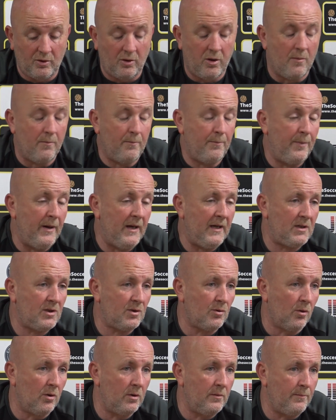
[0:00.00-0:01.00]
club
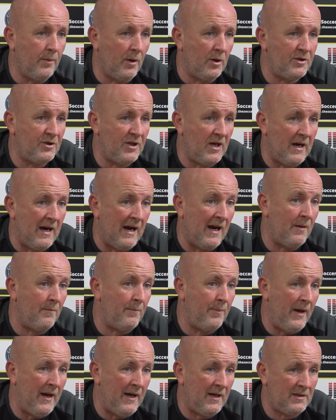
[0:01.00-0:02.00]
based on budget
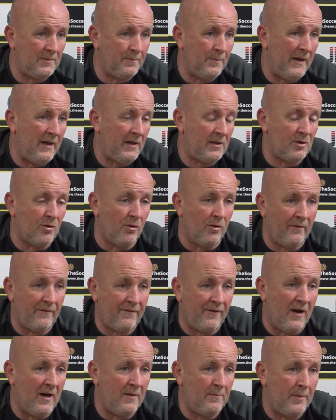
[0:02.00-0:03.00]
at best, based on
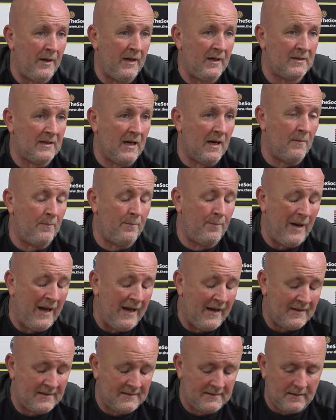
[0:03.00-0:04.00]
fan base at
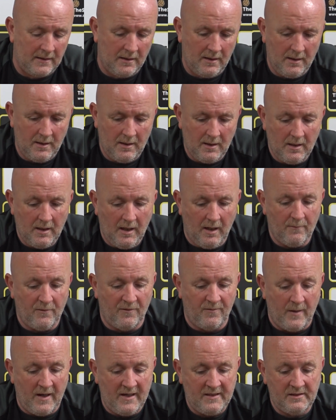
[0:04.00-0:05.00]
best, and
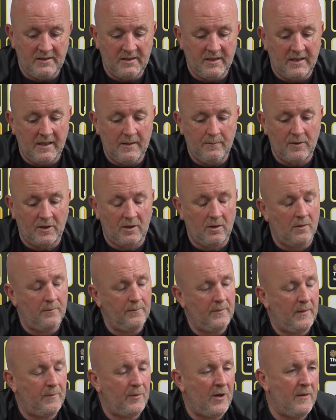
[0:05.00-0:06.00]
we've managed to keep the club
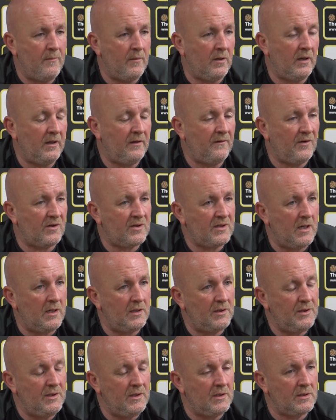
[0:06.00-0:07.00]
in the Premier League for
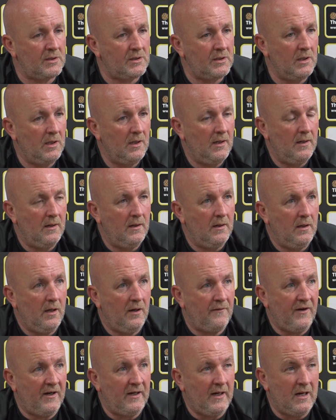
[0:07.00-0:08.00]
6 years.
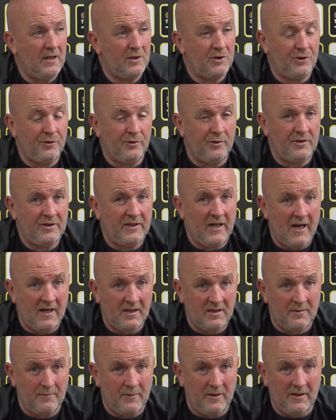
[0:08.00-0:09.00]
I think that's huge
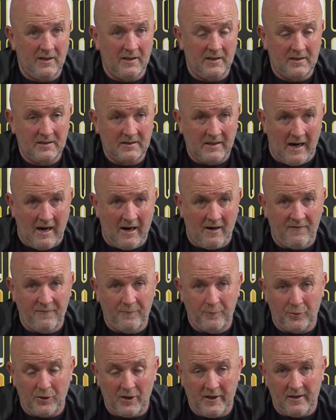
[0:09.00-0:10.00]
testament to the
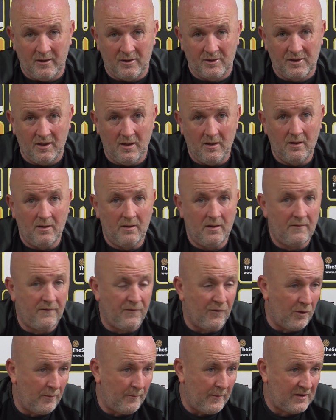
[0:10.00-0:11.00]
staff, players,
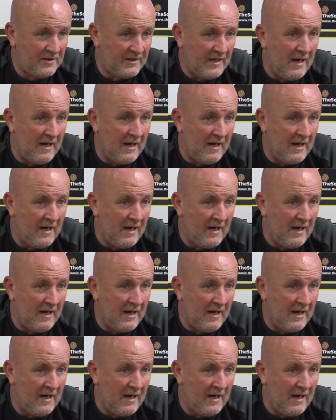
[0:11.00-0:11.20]
former